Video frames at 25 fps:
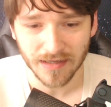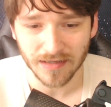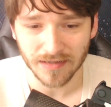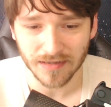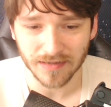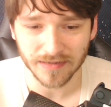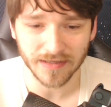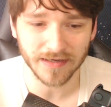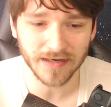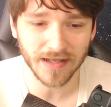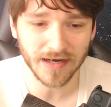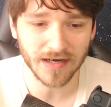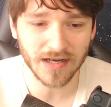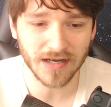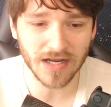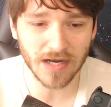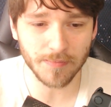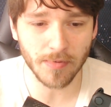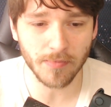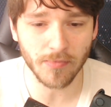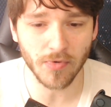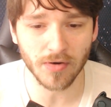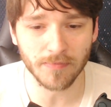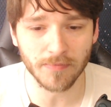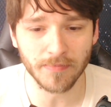Leon had a
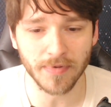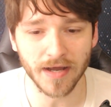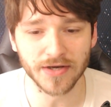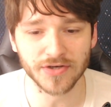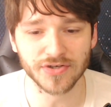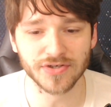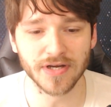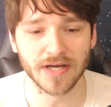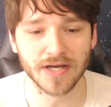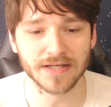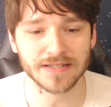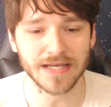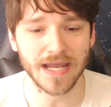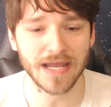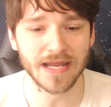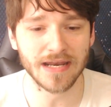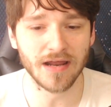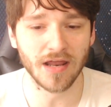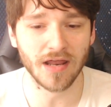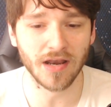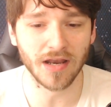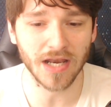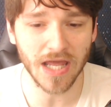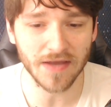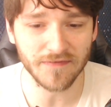couple more body shots and
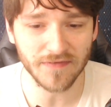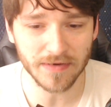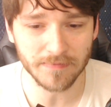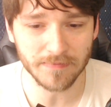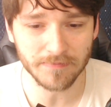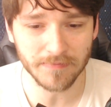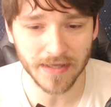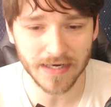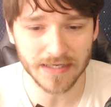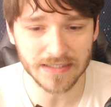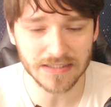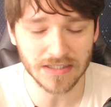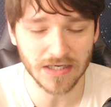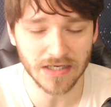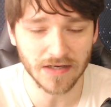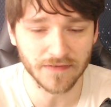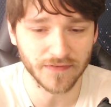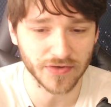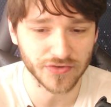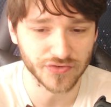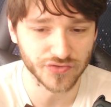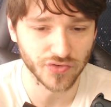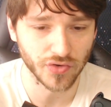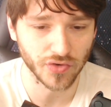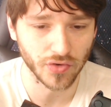11 minutes of
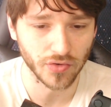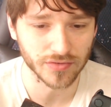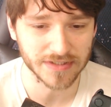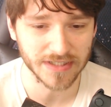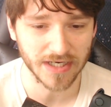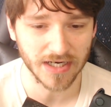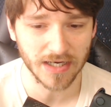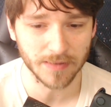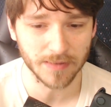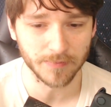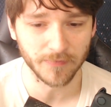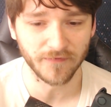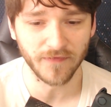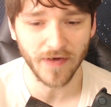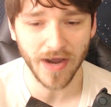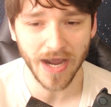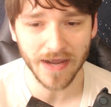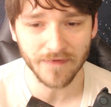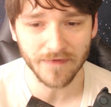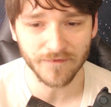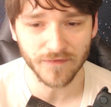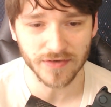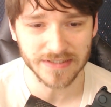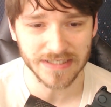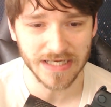control time,
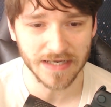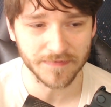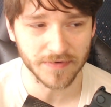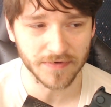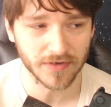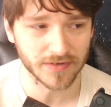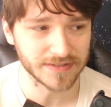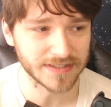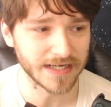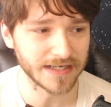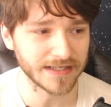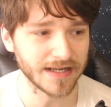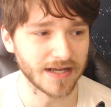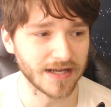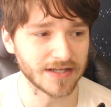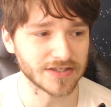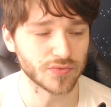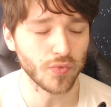5 for 7 on takedowns.